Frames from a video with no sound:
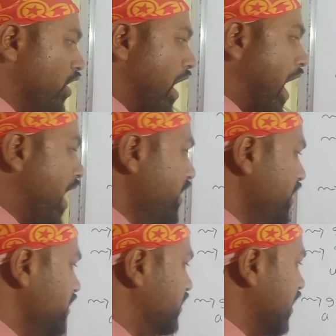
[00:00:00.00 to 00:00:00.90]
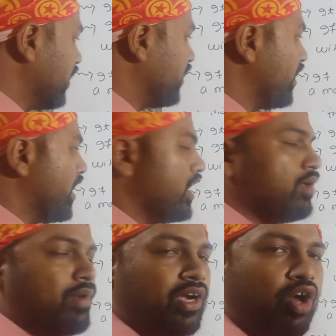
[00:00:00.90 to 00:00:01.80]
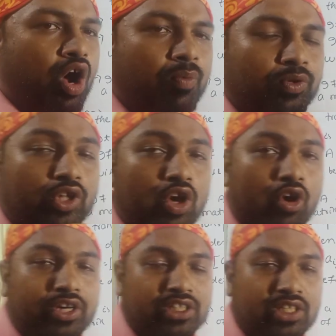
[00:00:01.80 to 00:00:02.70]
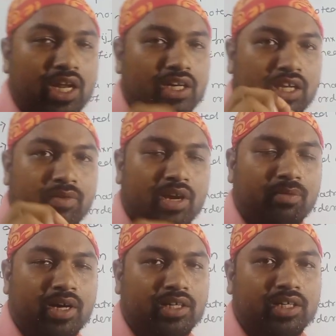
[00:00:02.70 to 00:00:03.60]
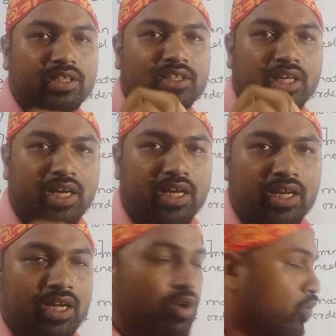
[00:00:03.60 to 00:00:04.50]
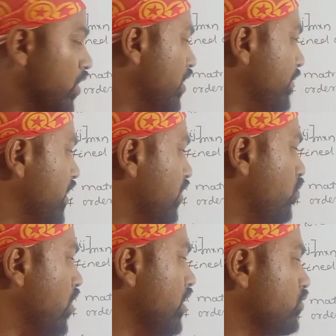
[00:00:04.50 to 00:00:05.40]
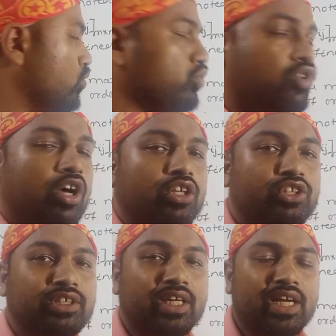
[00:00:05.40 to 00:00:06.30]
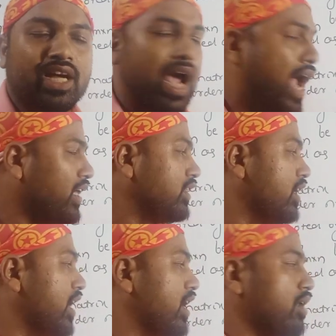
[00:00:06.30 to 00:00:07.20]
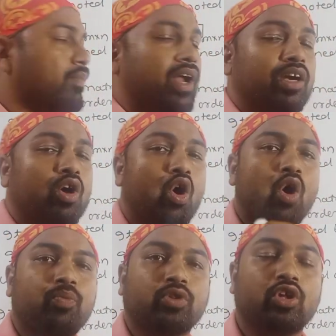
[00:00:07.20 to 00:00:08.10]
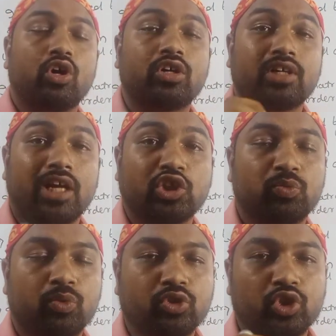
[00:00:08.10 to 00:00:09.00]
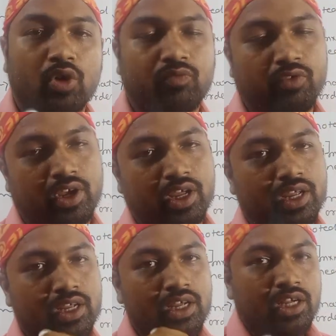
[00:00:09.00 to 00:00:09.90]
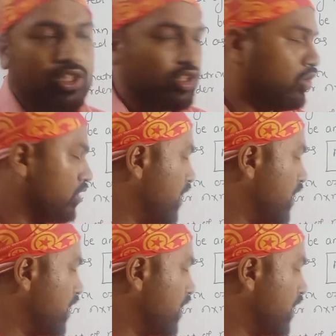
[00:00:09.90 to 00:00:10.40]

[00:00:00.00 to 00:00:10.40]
the ijth element of the original given matrix A will be equal to the jth element of the transpose of A. So